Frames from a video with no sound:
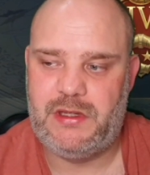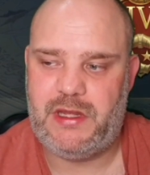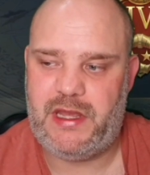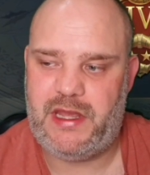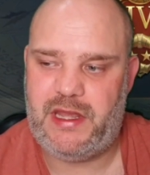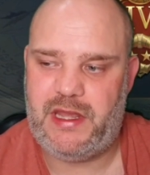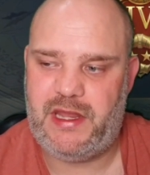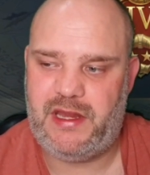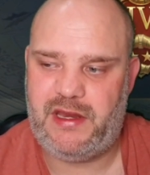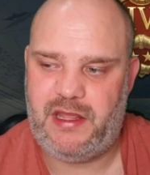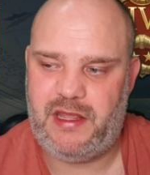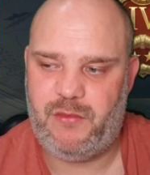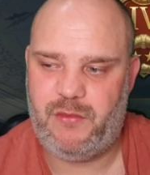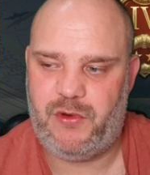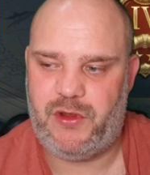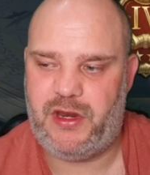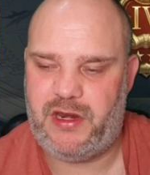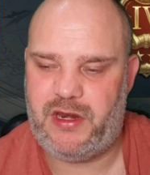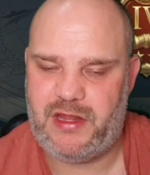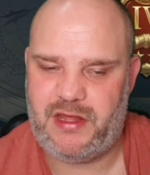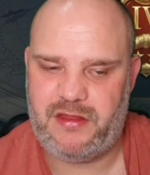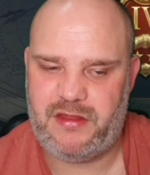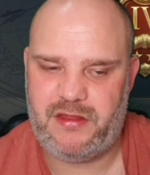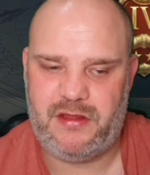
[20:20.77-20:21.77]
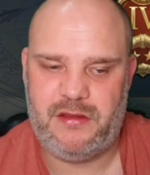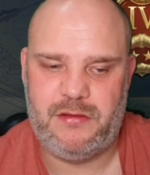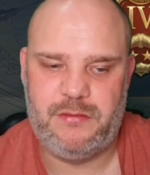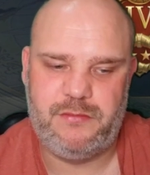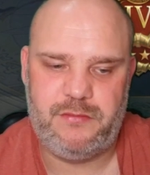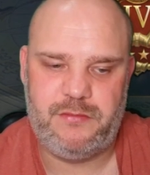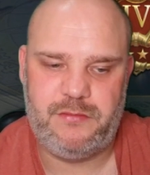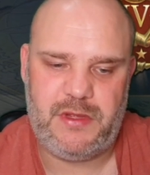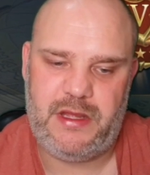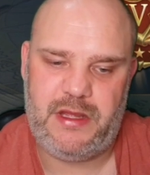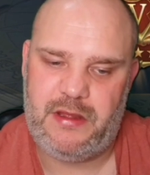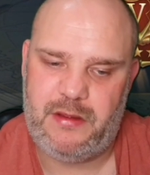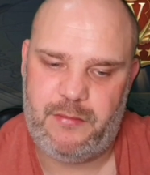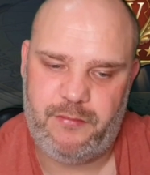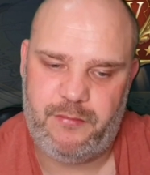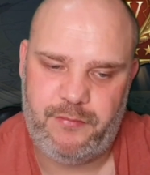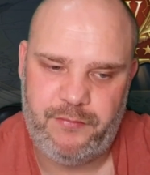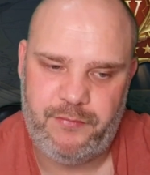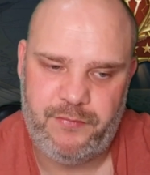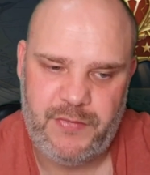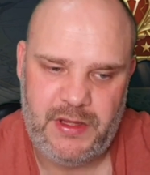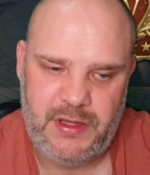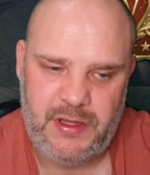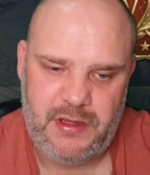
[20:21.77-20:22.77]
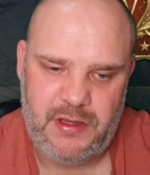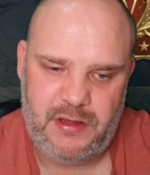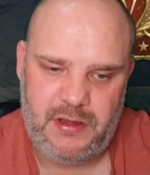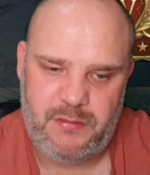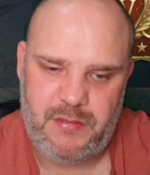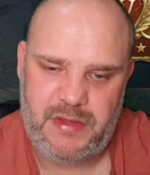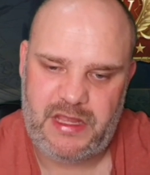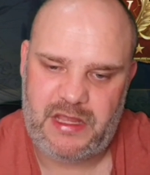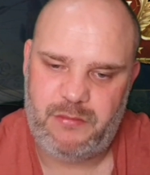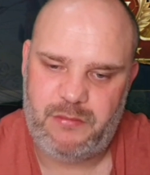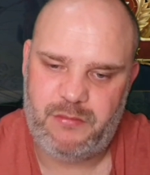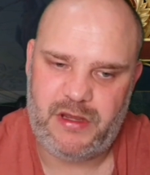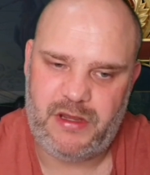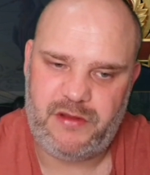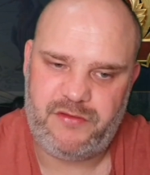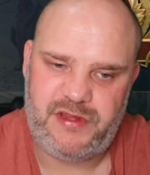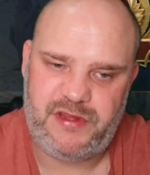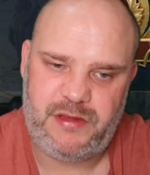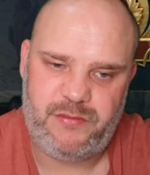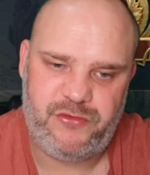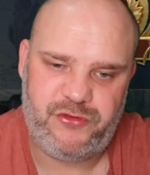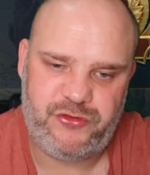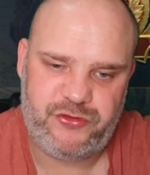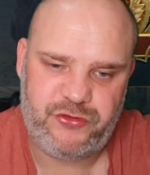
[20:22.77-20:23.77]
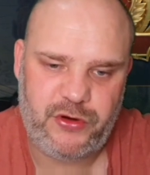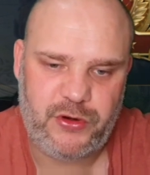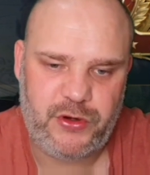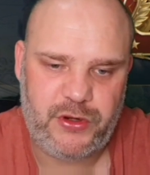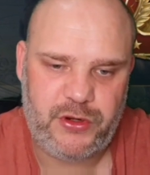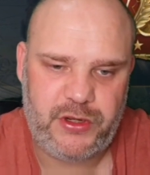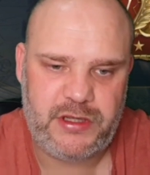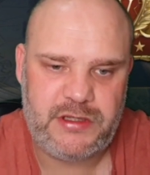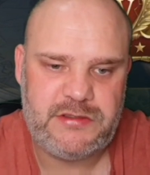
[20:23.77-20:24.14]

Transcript: and him on another, making both teams stronger.